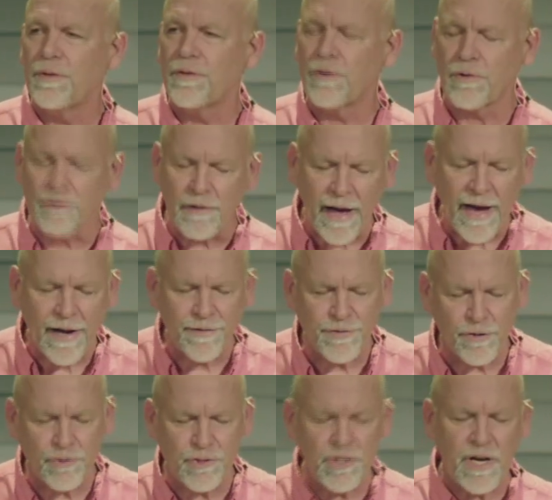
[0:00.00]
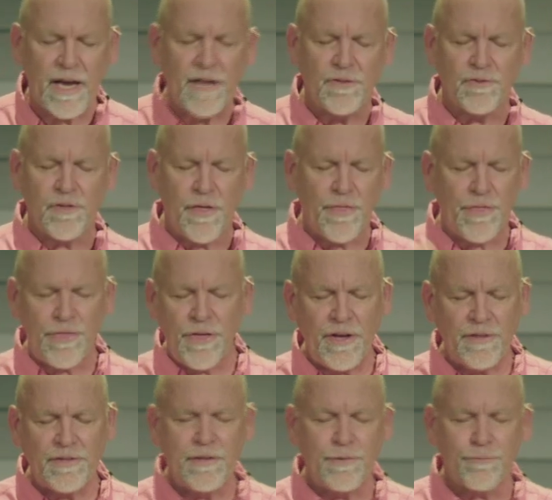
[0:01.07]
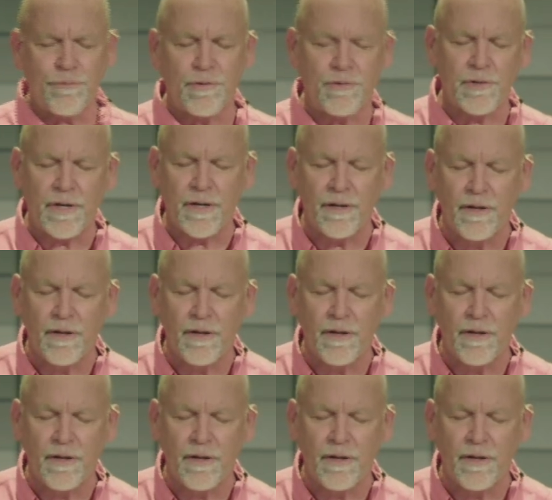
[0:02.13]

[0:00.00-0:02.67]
Their lives are changed. They think differently.